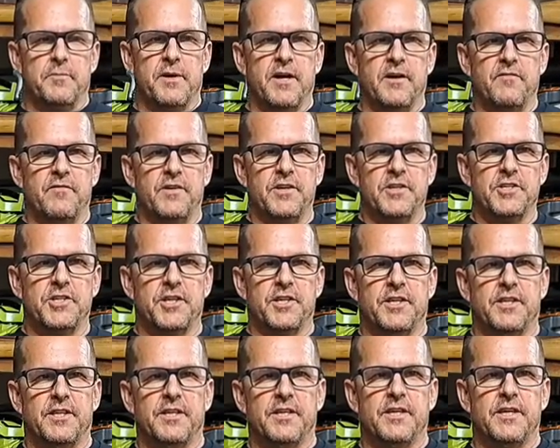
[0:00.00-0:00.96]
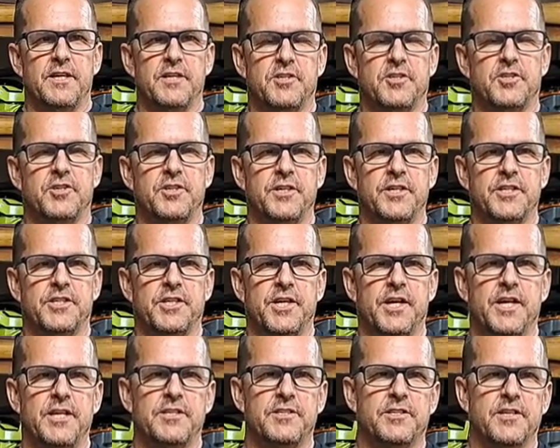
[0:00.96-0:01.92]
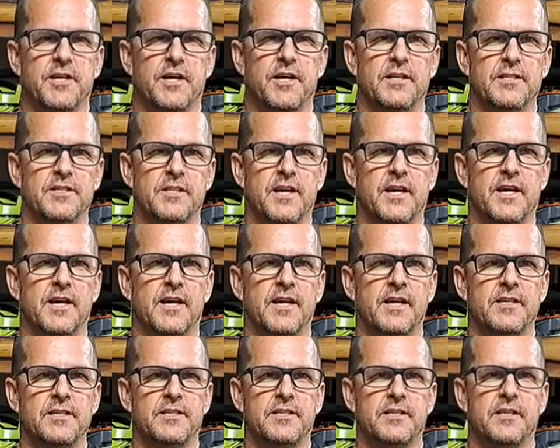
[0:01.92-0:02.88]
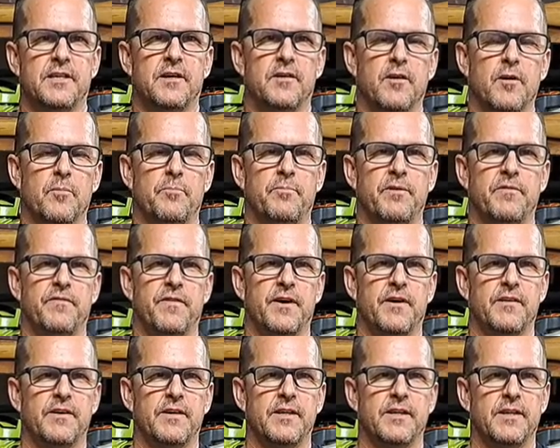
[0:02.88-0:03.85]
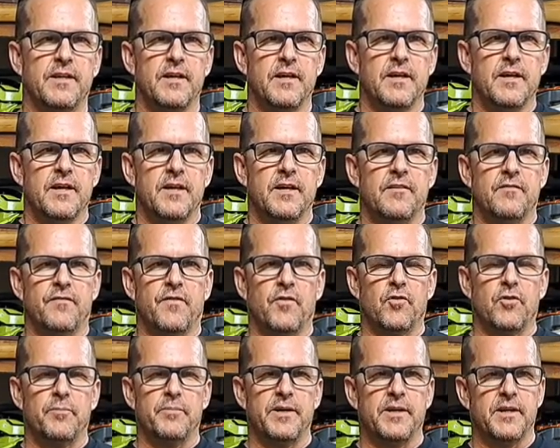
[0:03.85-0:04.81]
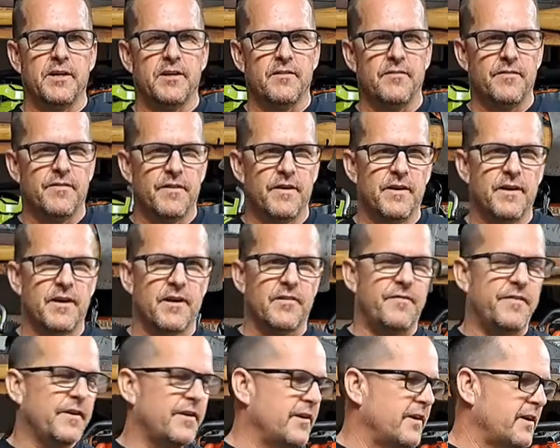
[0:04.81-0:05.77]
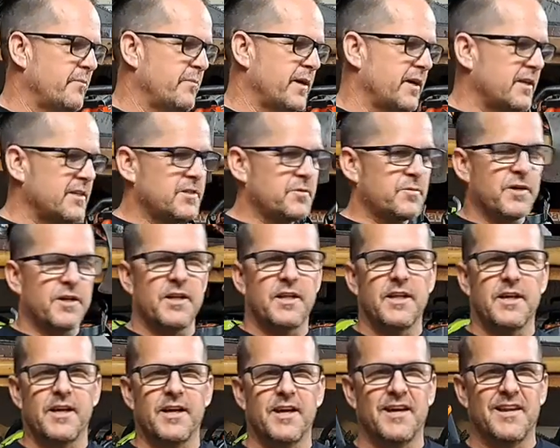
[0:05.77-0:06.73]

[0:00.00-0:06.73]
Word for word: my version of the history of chainsaws, guys. Hope you found it informative. I figured I might as well. I got